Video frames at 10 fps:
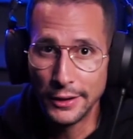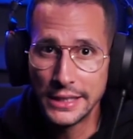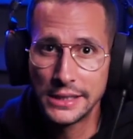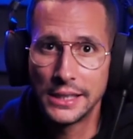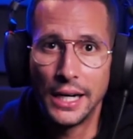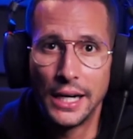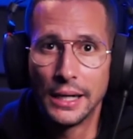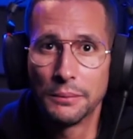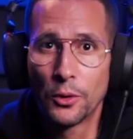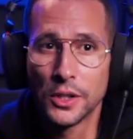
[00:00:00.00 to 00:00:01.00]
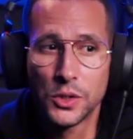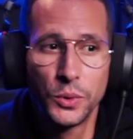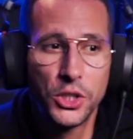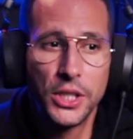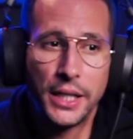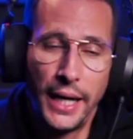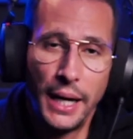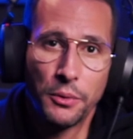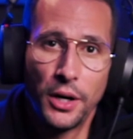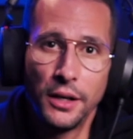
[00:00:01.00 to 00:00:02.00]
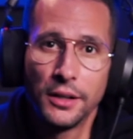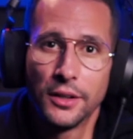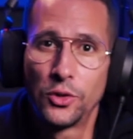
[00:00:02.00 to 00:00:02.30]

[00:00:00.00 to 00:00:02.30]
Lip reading: is I'm going to switch the camera